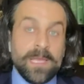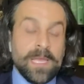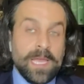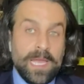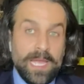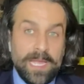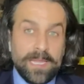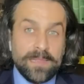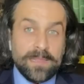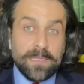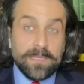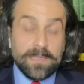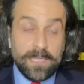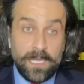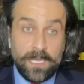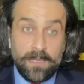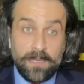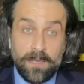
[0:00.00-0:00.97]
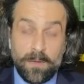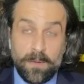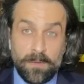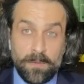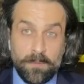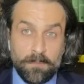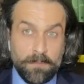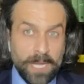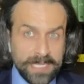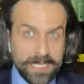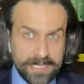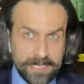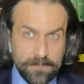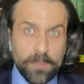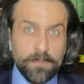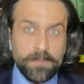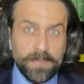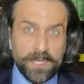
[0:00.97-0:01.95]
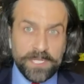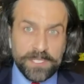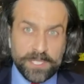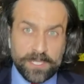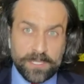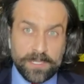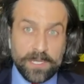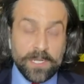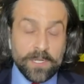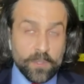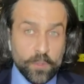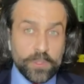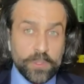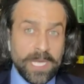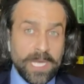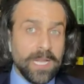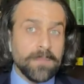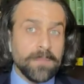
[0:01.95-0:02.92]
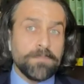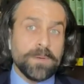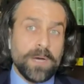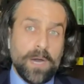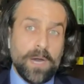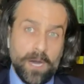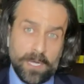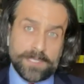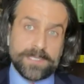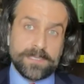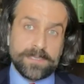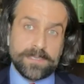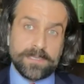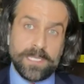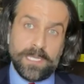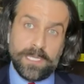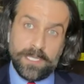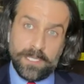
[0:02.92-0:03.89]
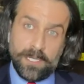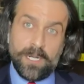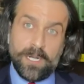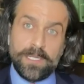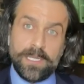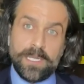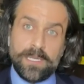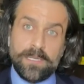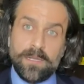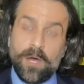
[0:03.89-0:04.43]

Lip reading: And the maximum pressure could help us, the Iranian